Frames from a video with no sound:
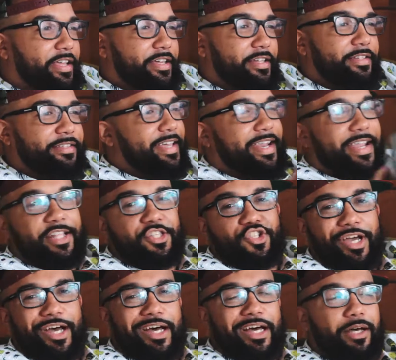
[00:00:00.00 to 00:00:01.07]
at a dead-end
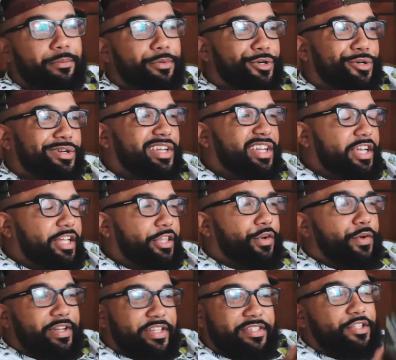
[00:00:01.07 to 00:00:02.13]
job or
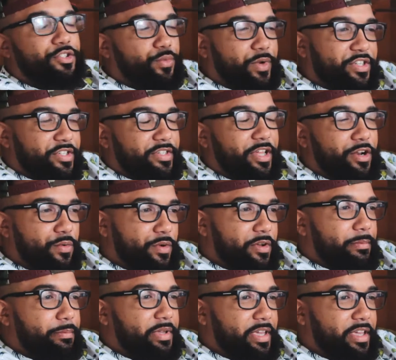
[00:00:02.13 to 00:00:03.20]
they're in a situation they don't
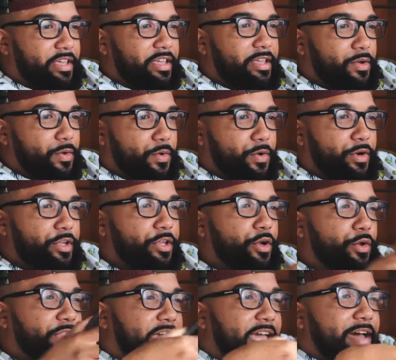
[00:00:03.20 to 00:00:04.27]
want to be in, or
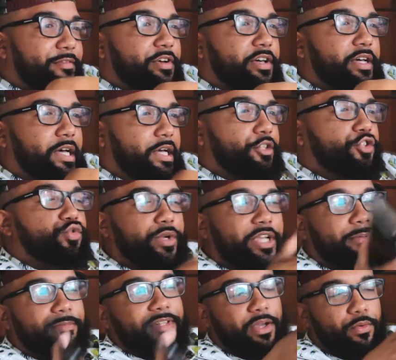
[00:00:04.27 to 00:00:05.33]
they have a
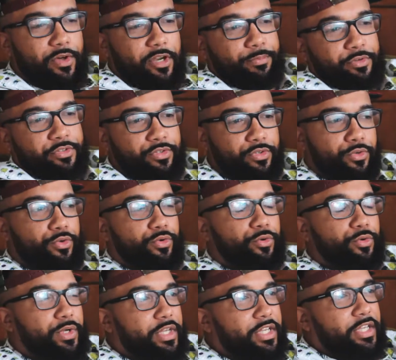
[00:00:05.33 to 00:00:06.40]
dream that they want to
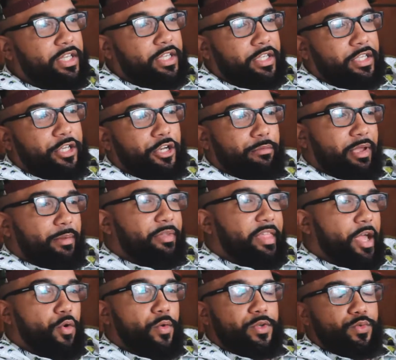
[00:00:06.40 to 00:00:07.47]
pursue. Maybe
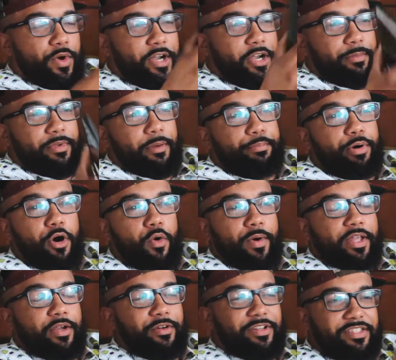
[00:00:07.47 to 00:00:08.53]
they always wanted to be a
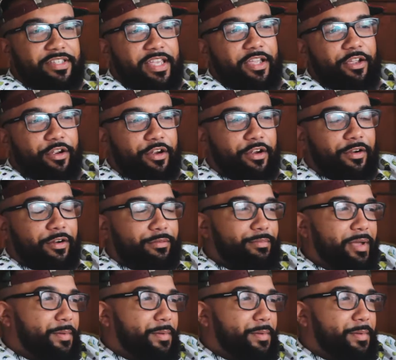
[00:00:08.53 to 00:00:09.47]
poet or a singer, or